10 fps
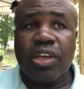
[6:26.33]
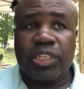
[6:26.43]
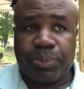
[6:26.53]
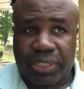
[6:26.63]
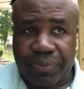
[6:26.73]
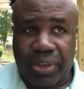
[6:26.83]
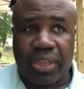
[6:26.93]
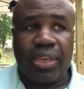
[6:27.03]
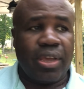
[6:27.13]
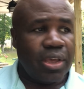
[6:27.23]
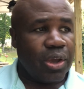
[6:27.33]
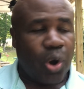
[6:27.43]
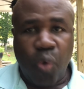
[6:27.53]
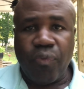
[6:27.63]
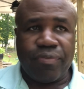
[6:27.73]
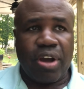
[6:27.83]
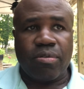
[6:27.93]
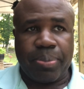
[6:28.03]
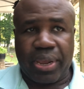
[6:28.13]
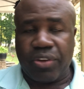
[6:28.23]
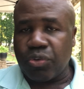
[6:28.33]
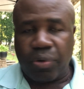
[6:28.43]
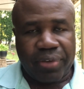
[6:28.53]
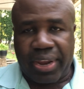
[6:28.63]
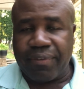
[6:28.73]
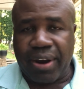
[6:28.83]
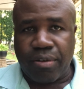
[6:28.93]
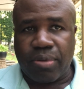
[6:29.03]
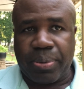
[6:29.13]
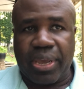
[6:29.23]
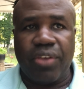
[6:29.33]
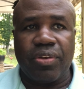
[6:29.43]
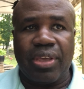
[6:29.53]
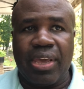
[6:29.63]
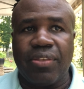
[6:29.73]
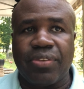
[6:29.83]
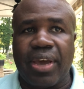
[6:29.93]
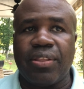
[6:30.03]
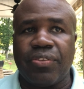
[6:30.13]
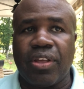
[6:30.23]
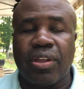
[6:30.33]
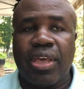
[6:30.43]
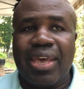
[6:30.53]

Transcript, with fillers: Specifically, COVID viral replication, sort of any viral replication inside the cell.